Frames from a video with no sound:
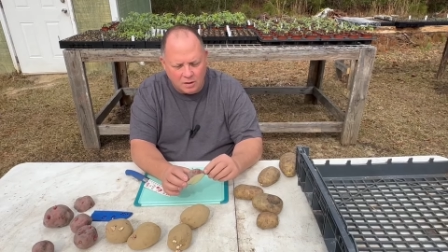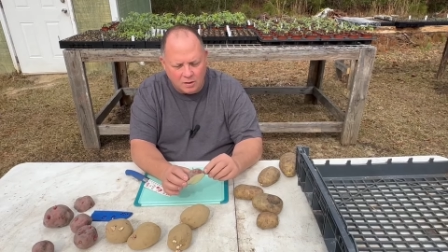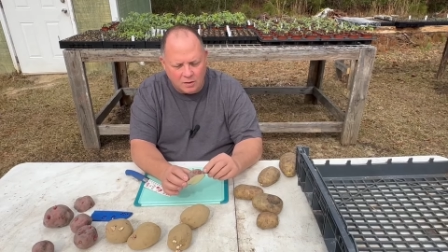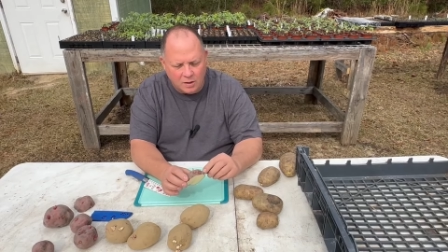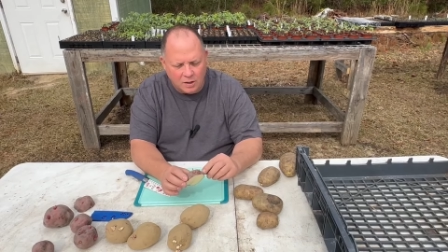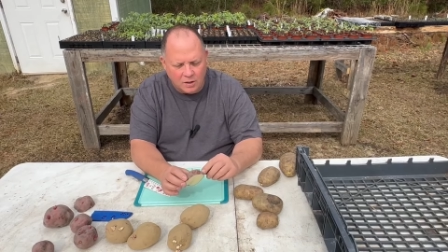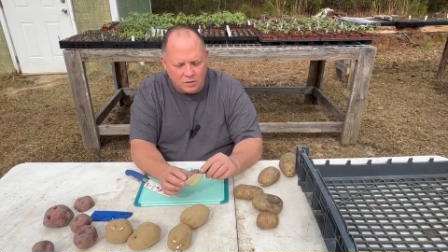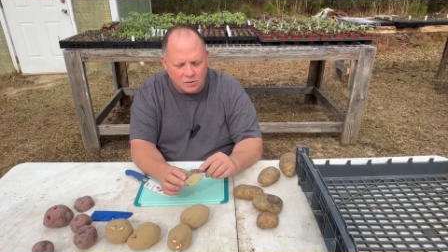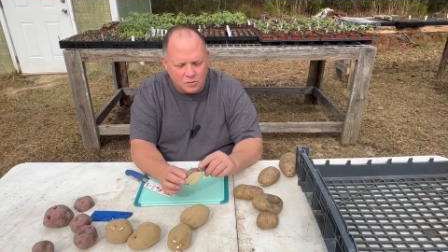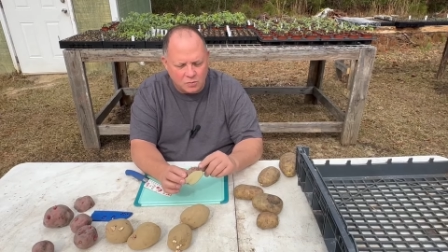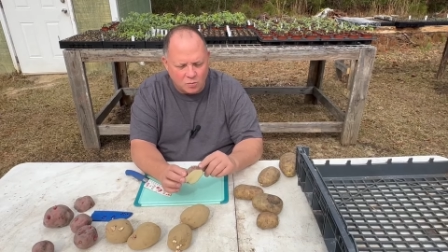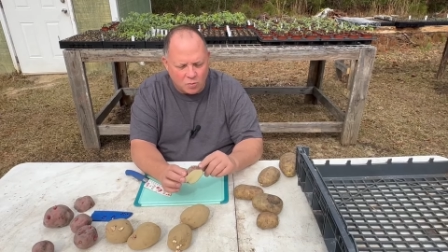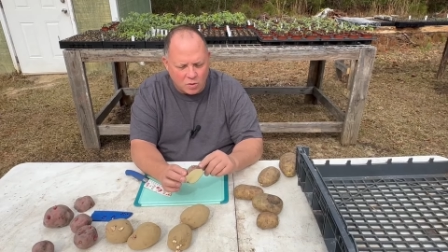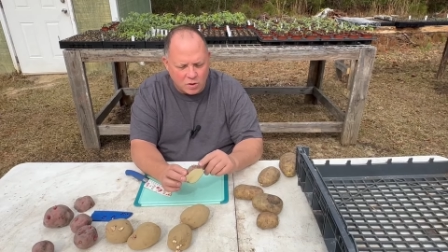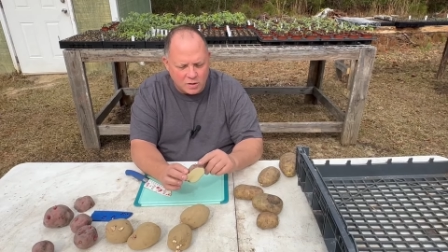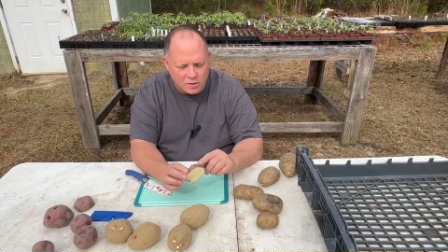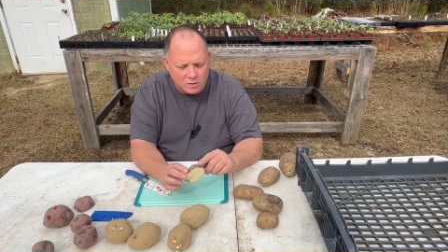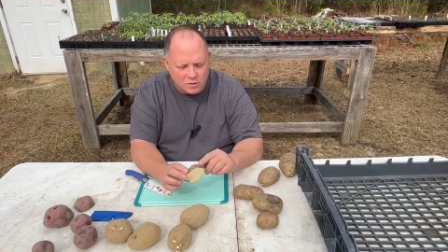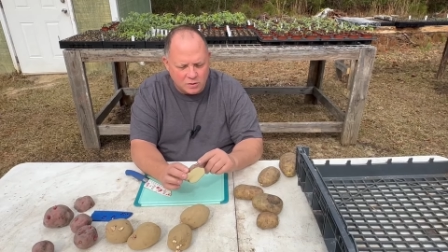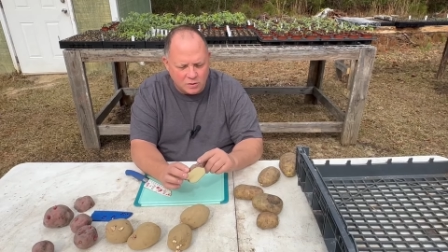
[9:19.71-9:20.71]
There's
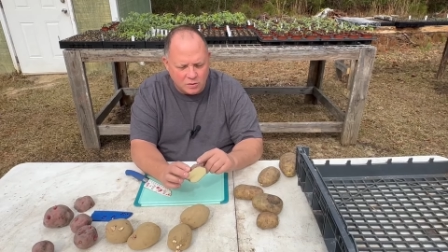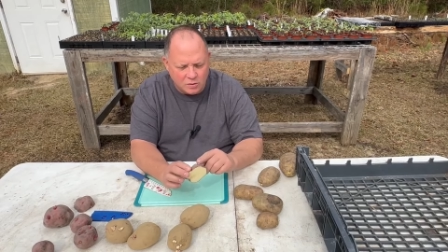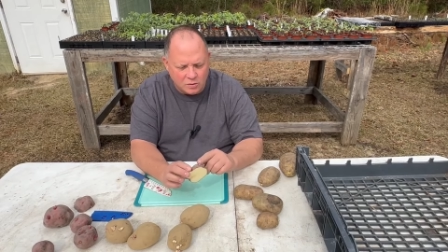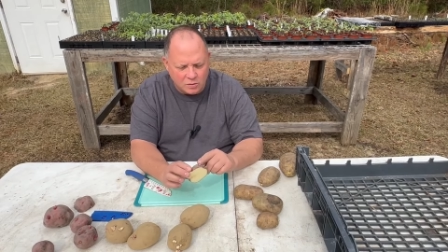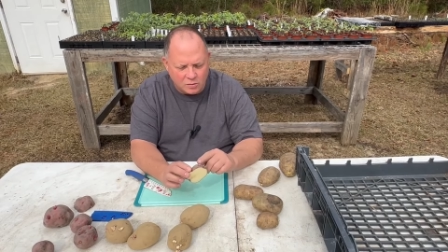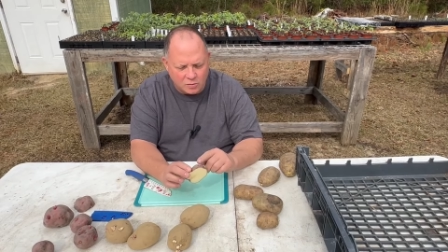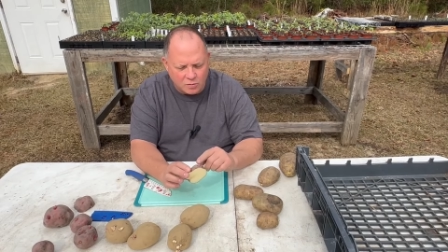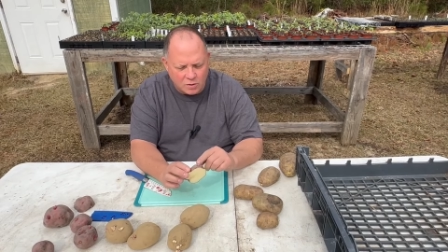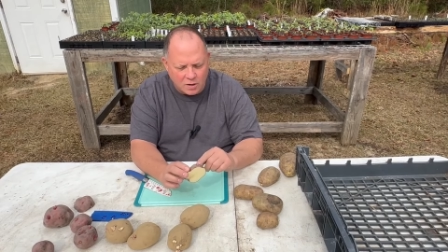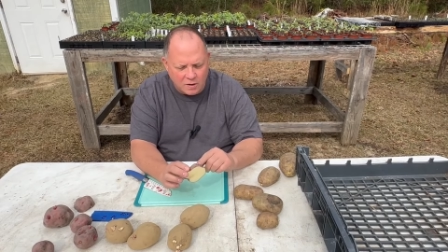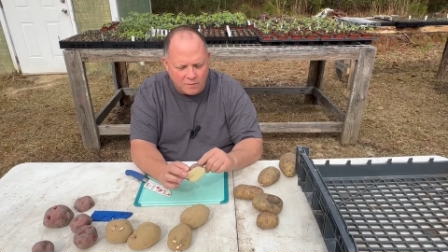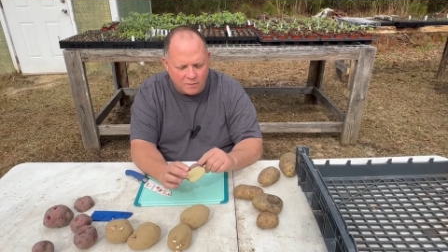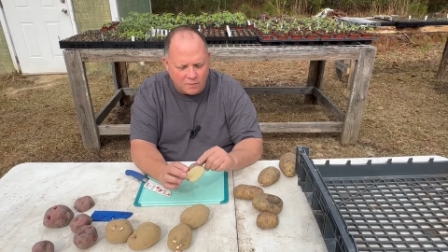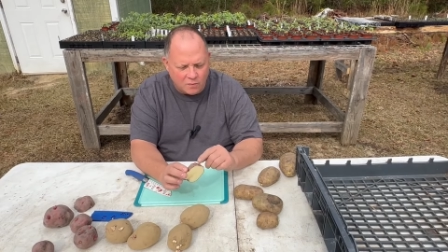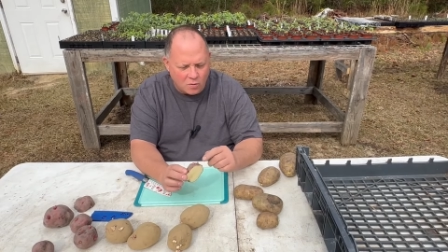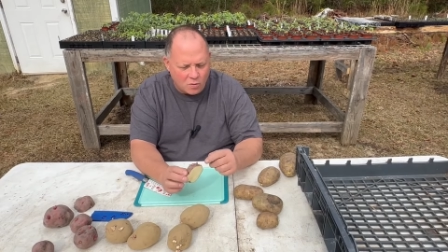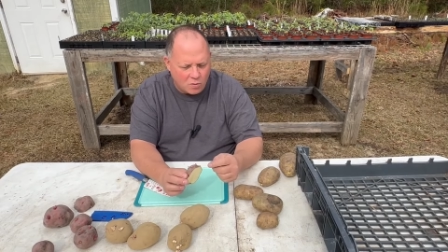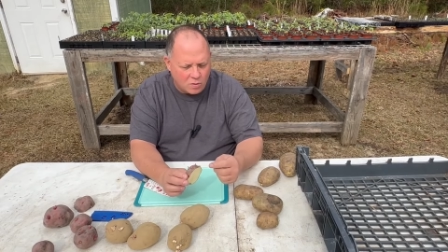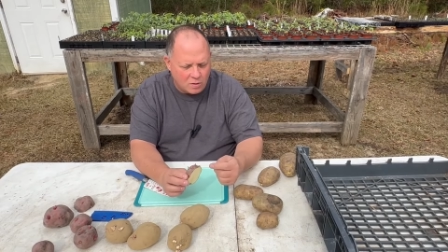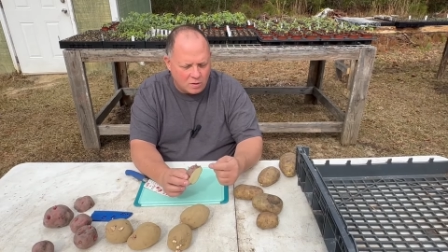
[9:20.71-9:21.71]
1, 2, 3,
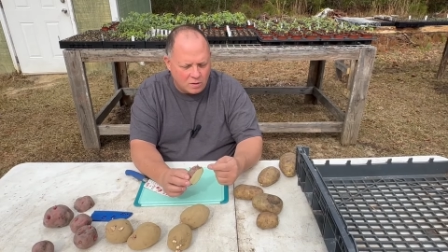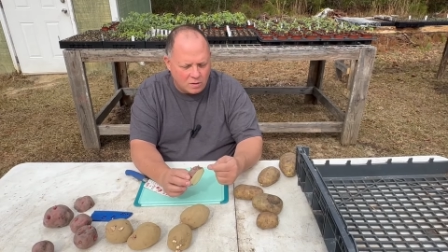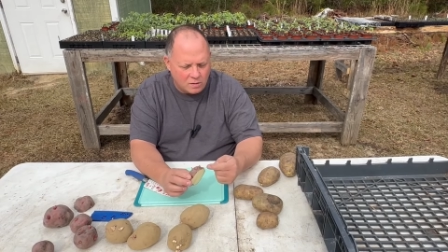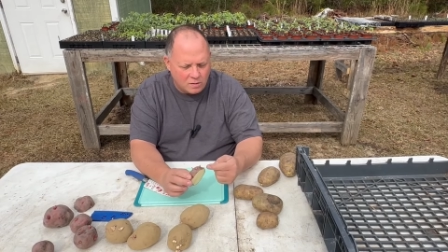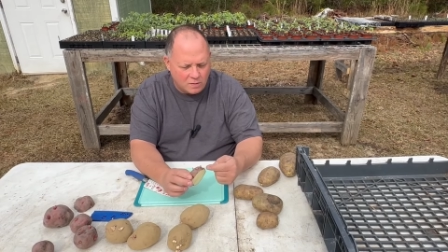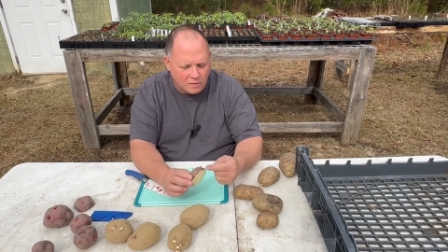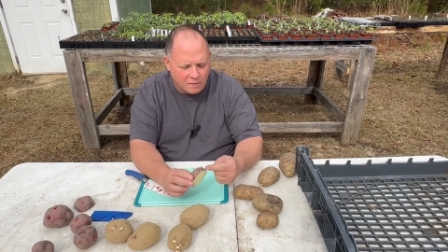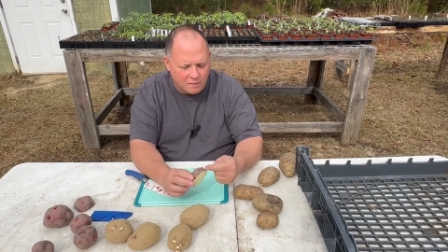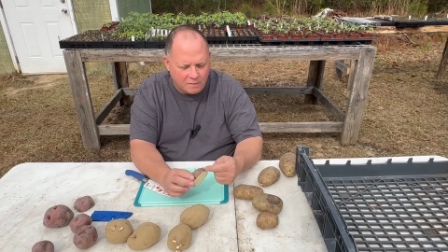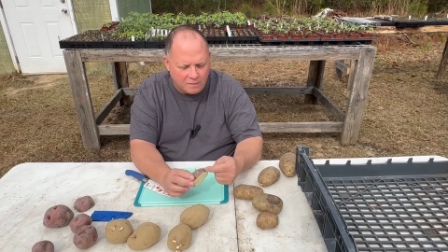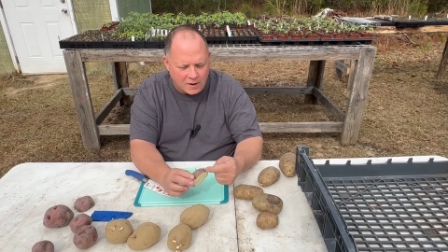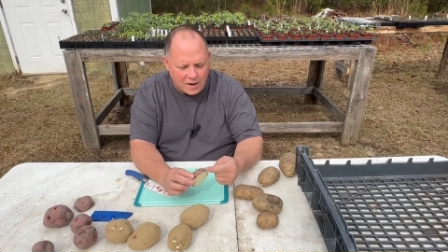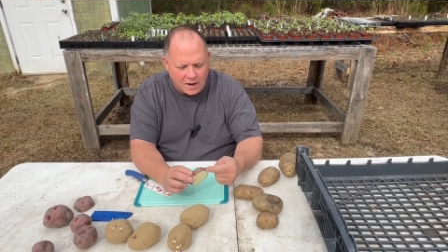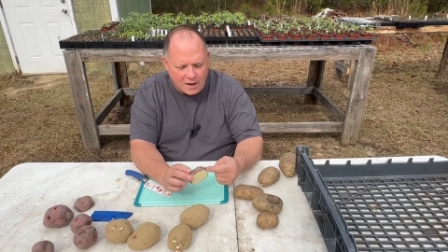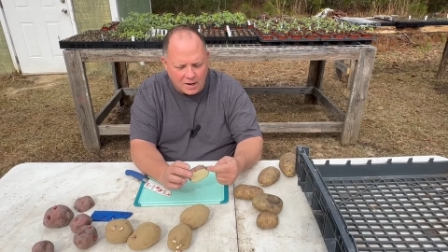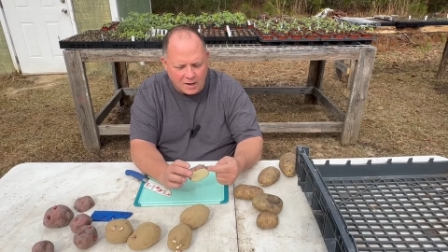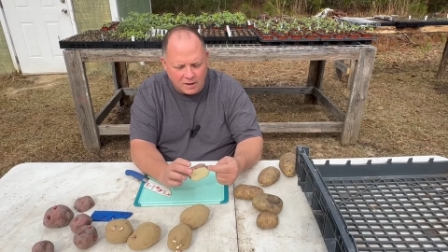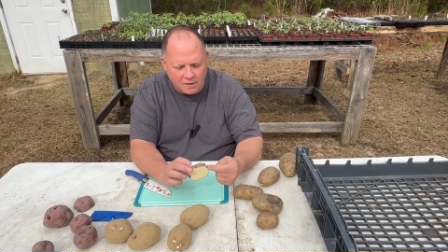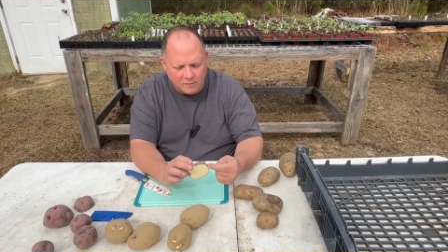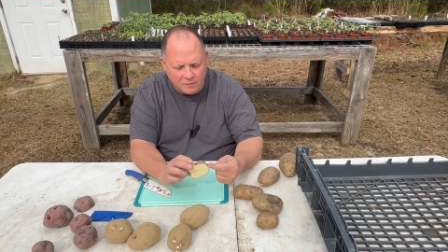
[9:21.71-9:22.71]
4,
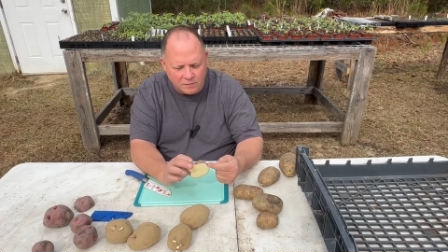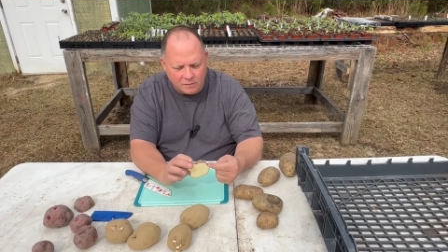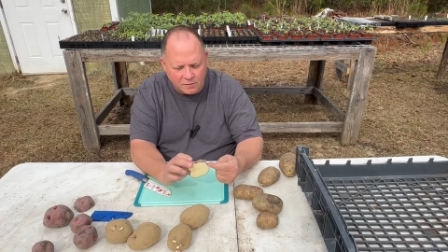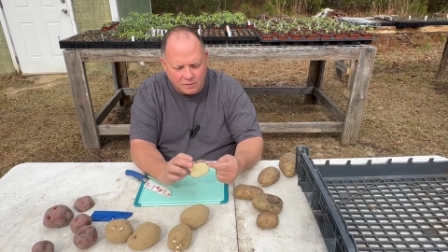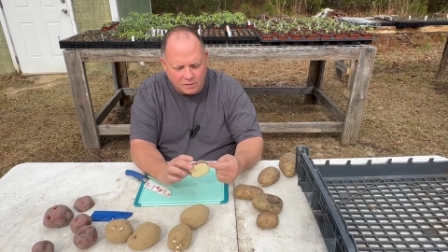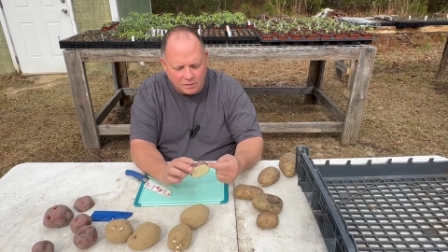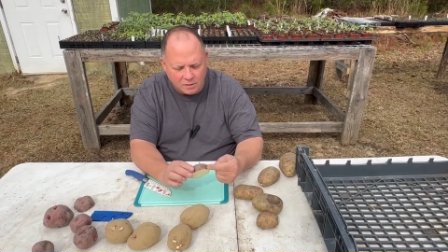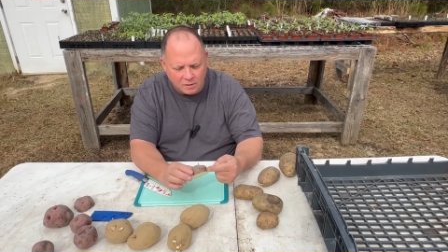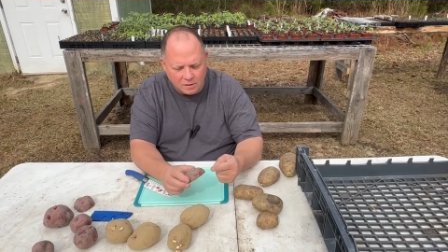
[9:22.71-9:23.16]
5,